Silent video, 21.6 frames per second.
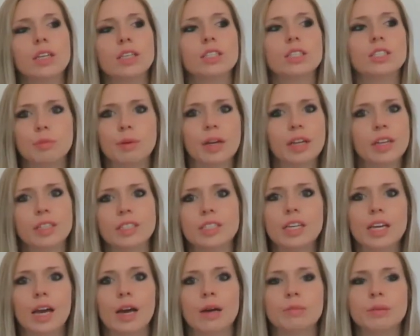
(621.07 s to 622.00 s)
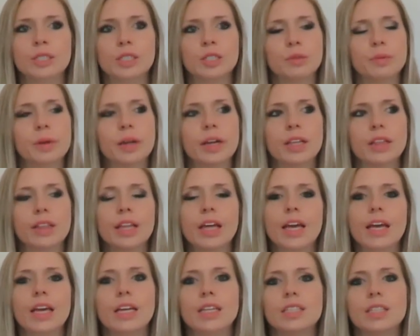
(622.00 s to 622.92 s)
This pregnancy, I'm just wearing
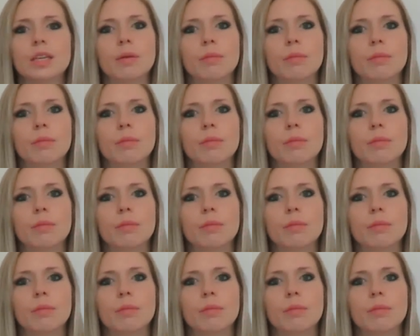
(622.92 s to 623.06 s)
leggings